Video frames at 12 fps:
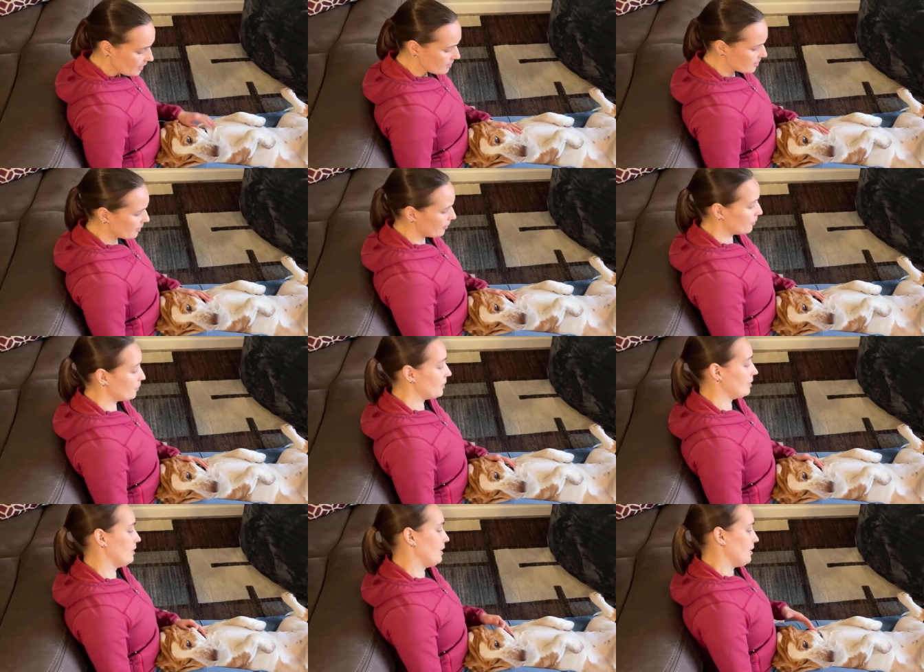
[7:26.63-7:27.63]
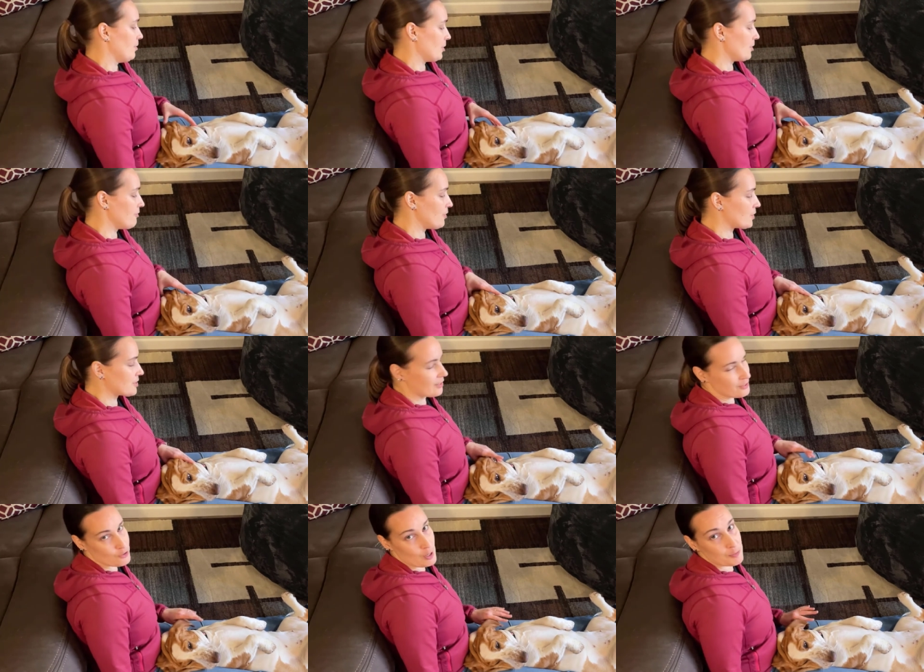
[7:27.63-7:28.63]
So we're going to focus
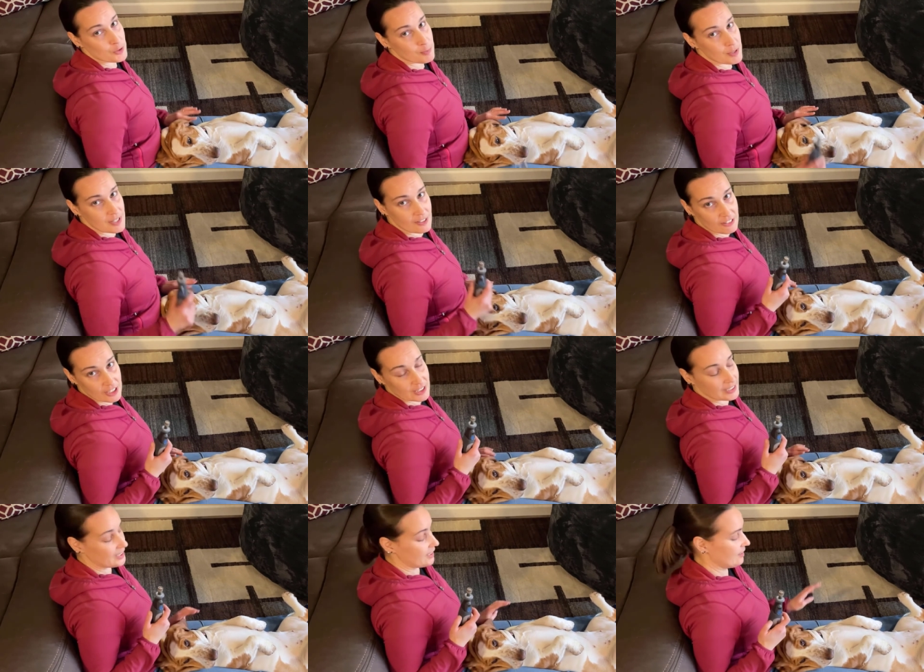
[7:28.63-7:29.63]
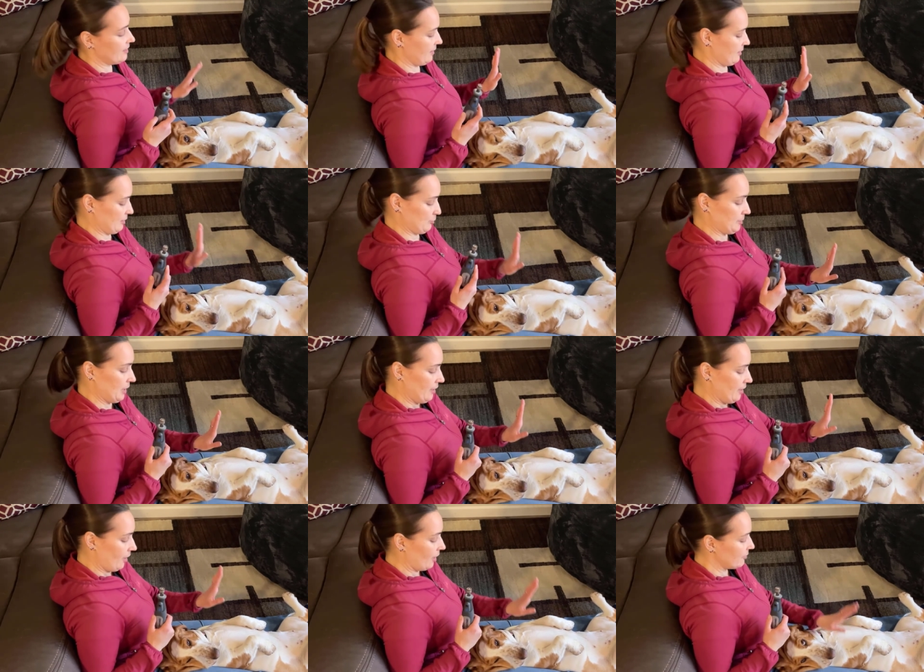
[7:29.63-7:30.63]
on the Dremel specifically.
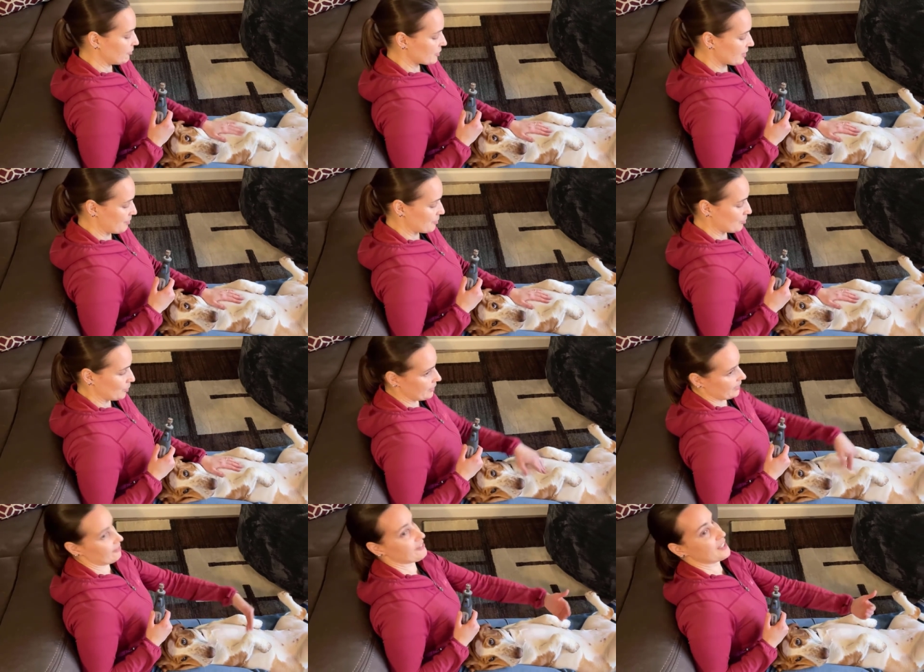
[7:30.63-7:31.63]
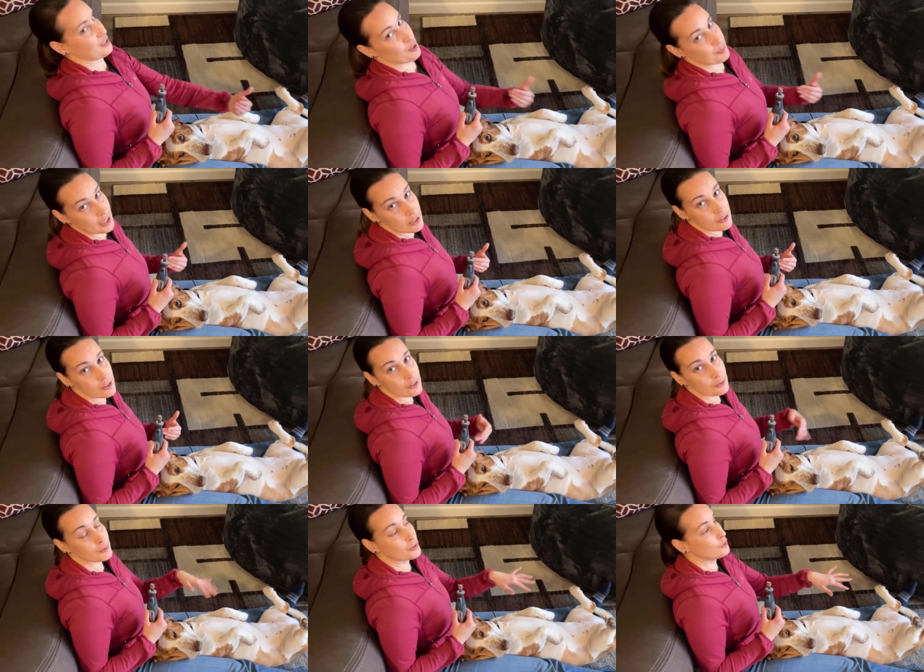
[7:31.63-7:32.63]
Um, Olive is comfortable enough to come into
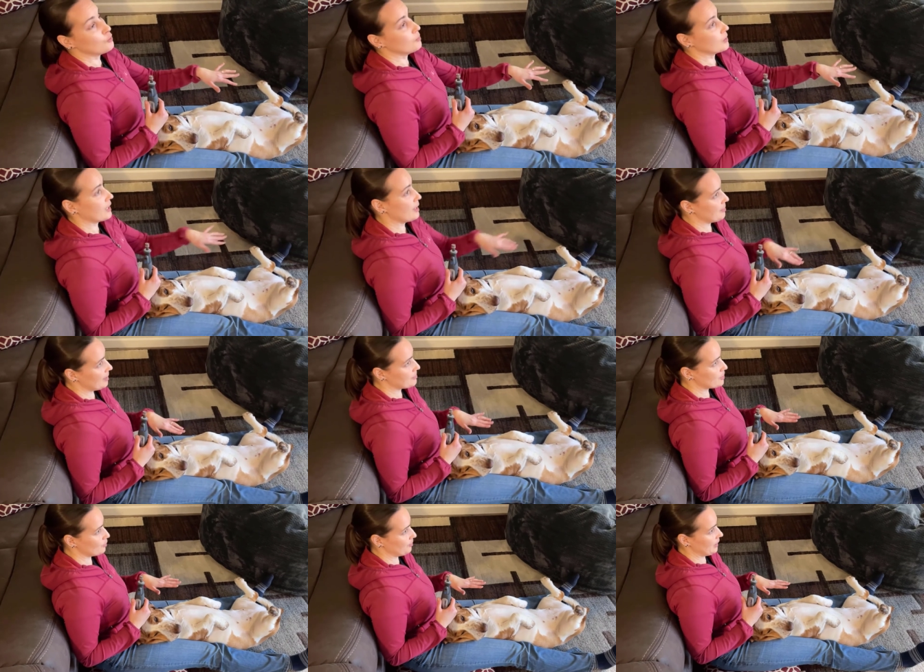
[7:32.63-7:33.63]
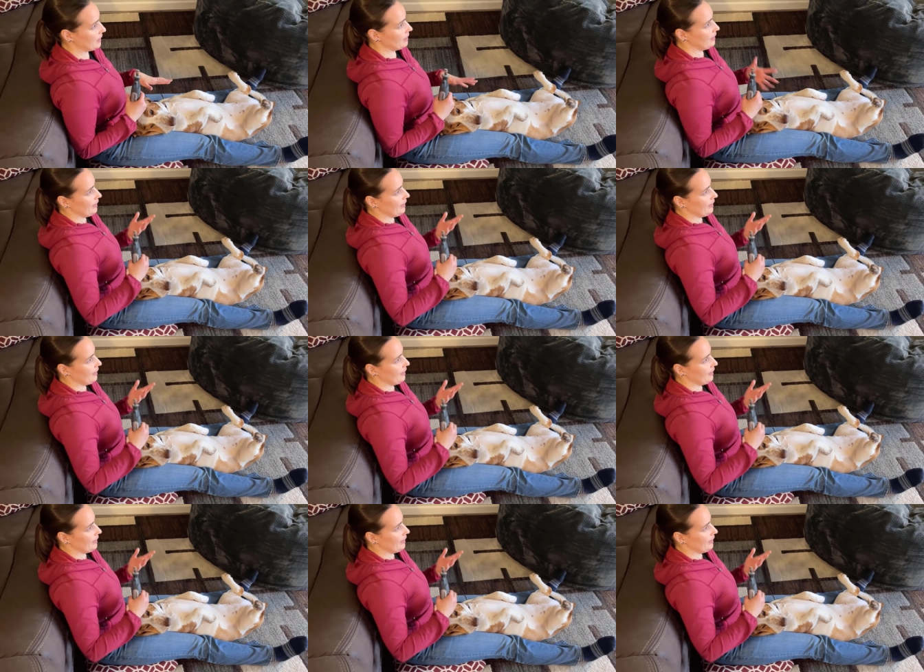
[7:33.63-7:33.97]
the room, come up to me.